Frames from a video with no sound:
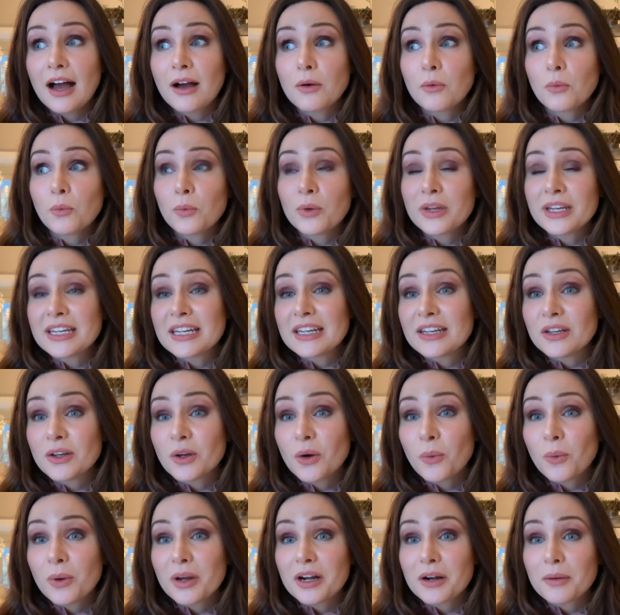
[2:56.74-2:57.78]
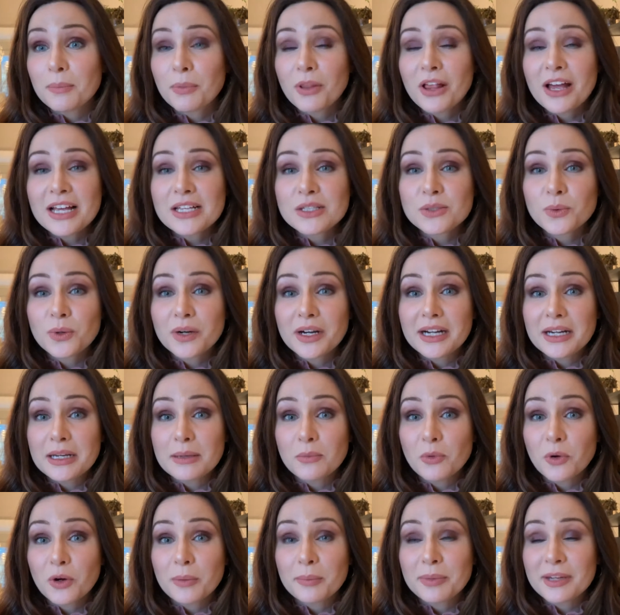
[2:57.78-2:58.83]
we didn't know what our plans were
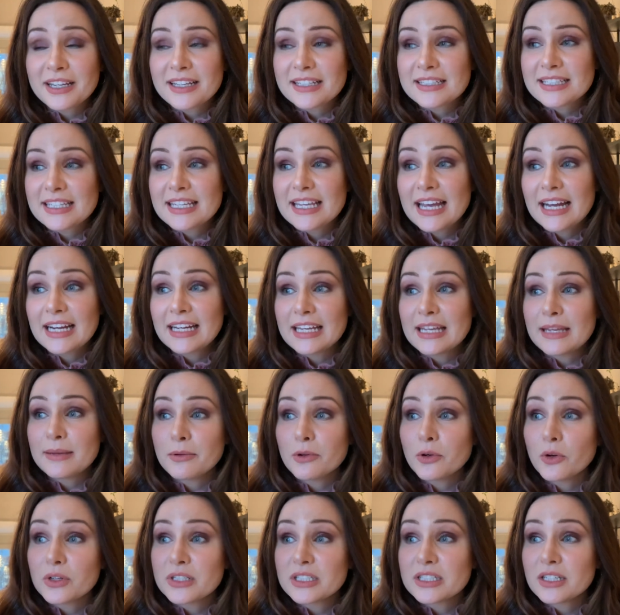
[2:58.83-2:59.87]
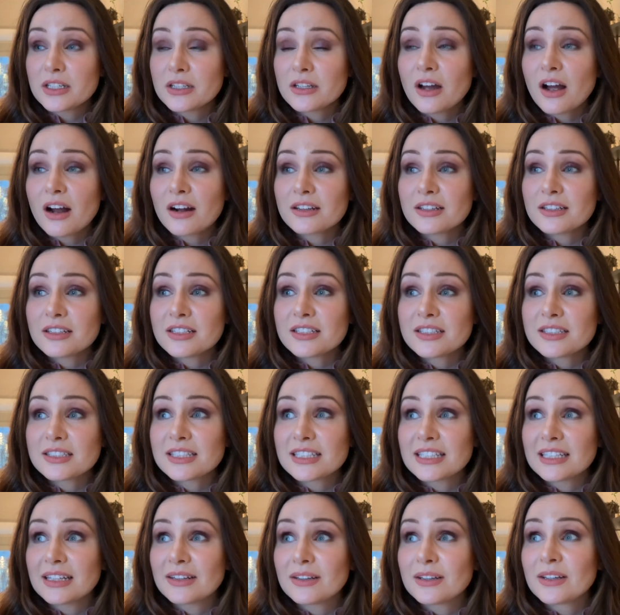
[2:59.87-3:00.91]
anymore because he had to keep going to doctors,
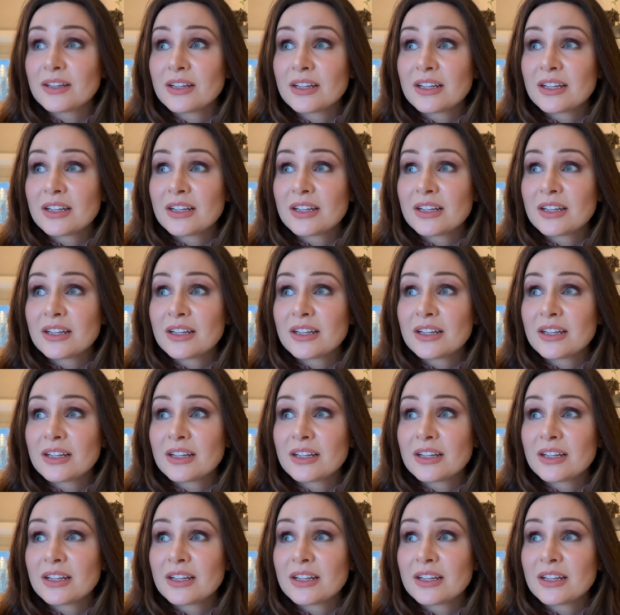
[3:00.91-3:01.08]
and